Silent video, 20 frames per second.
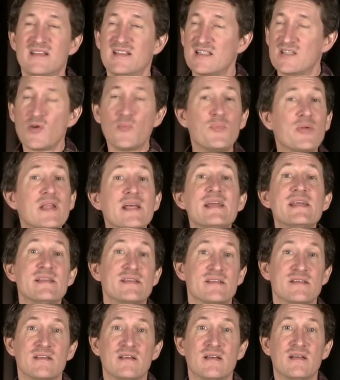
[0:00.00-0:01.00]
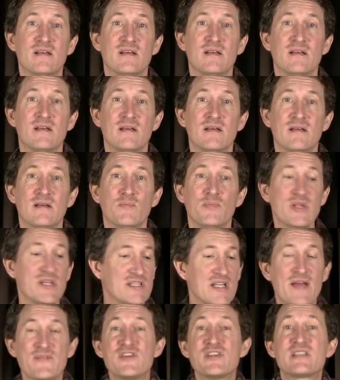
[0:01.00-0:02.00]
So please,
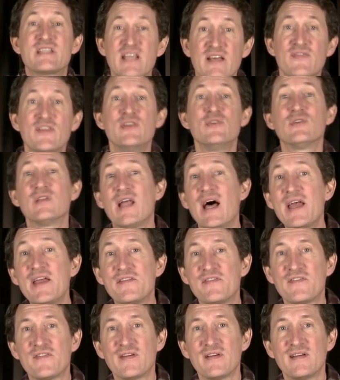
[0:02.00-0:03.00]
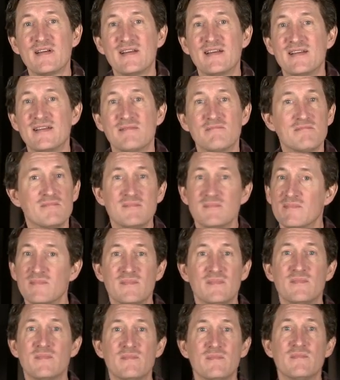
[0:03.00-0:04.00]
please, I've just given you life.
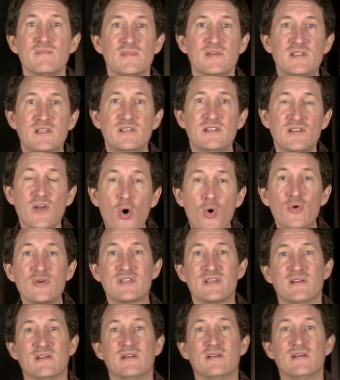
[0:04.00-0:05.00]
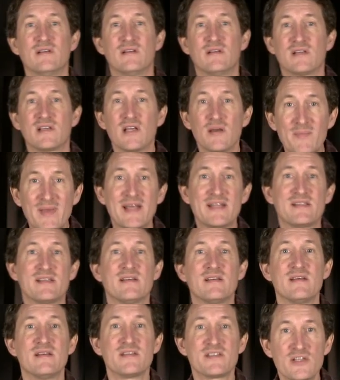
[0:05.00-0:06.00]
Don't commit
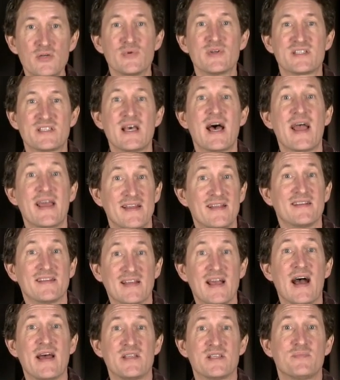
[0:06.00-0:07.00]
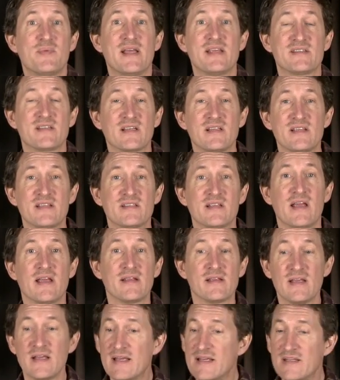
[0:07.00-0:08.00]
suicide, God is basically
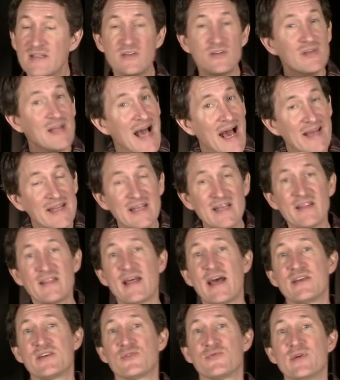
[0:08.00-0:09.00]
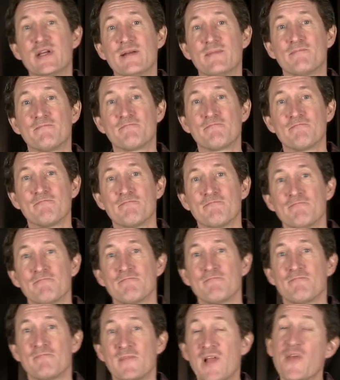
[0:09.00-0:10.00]
saying. Do not eat of that tree.
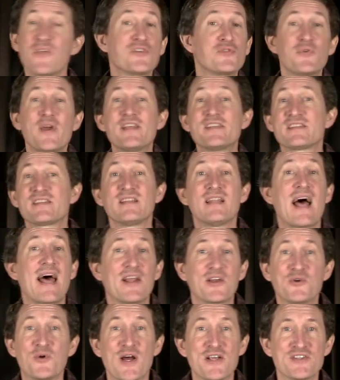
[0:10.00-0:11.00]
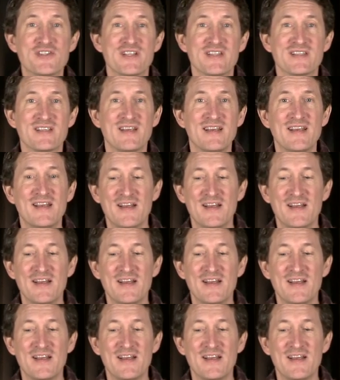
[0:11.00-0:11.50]
Now, this raises a lot of questions.